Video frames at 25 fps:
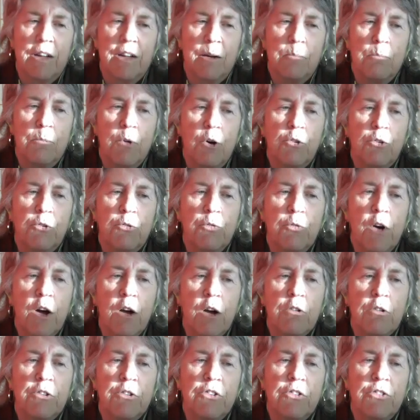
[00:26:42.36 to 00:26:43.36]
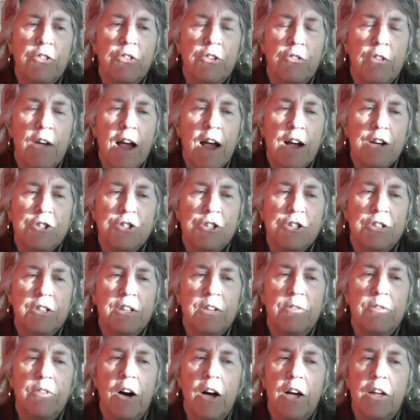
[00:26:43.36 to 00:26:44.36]
Most viruses are actually
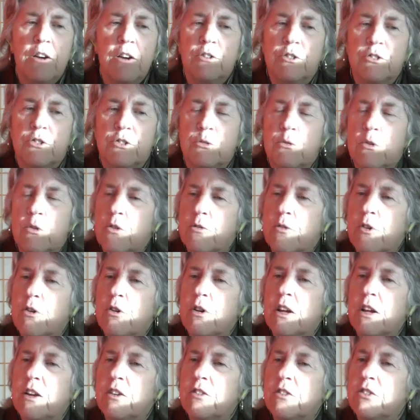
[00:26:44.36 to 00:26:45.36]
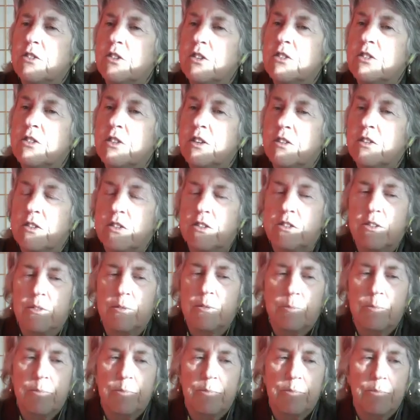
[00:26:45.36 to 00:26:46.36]
vital to our very existence.
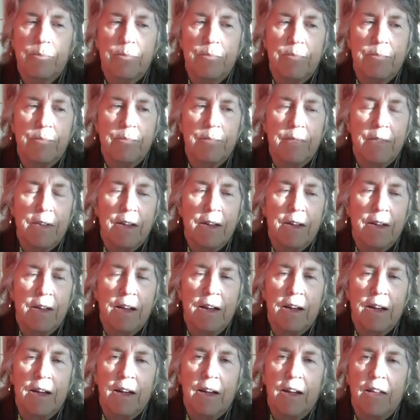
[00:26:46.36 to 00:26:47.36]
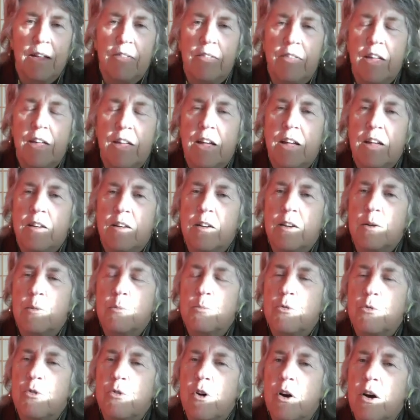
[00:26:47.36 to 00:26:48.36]
They
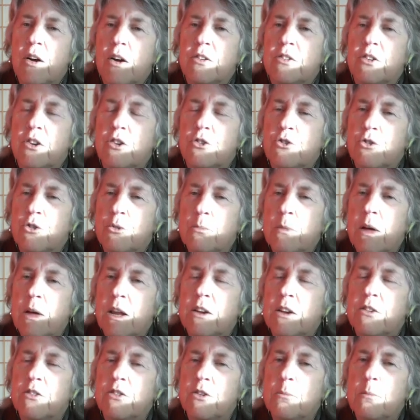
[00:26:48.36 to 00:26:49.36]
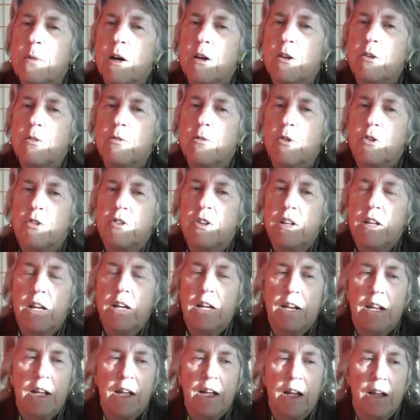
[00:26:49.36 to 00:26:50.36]
comprise a tremendous amount of our
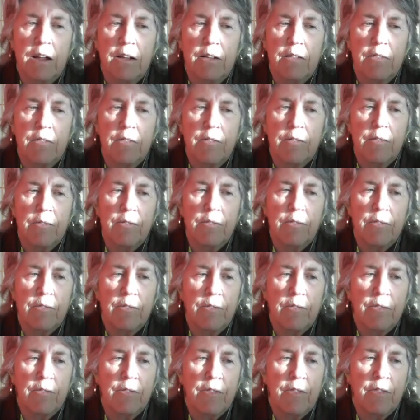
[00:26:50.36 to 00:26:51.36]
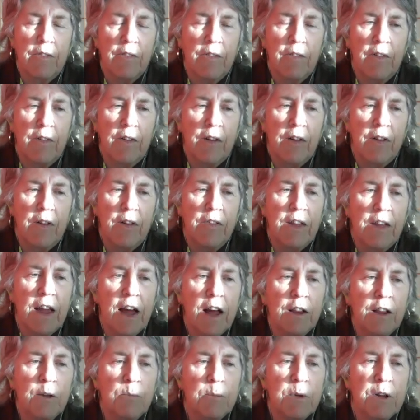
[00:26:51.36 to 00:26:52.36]
DNA. The
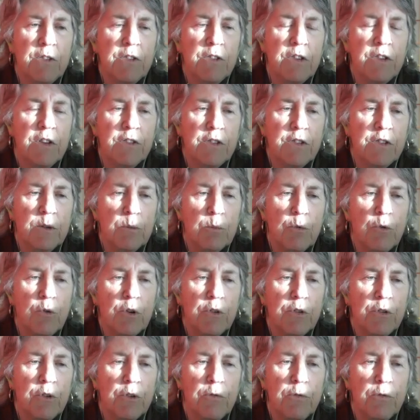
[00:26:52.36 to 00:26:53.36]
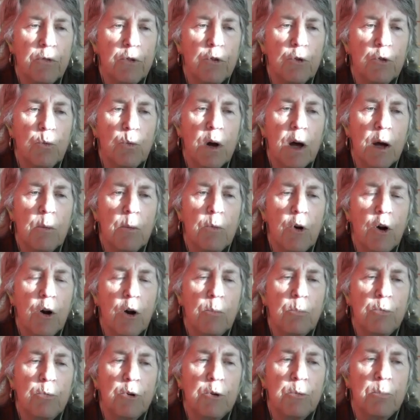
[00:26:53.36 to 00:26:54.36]
elements that support the food web are
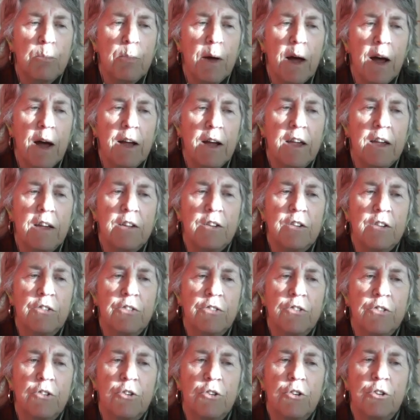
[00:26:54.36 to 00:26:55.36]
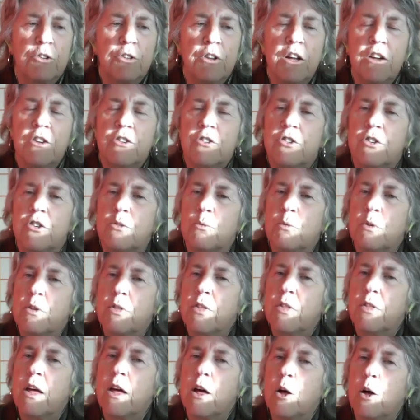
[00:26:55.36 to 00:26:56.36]
put back into circulation with
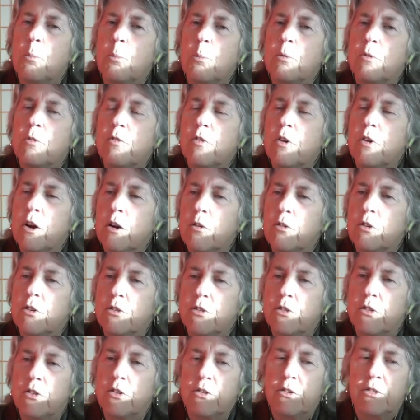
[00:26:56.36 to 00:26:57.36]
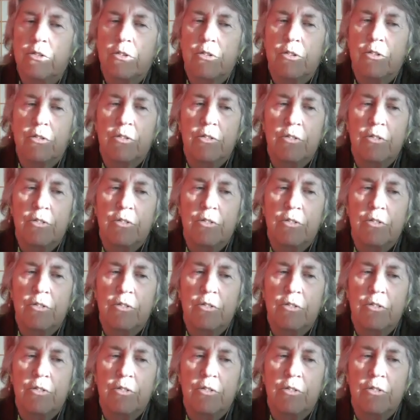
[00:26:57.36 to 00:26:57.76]
the help of viruses.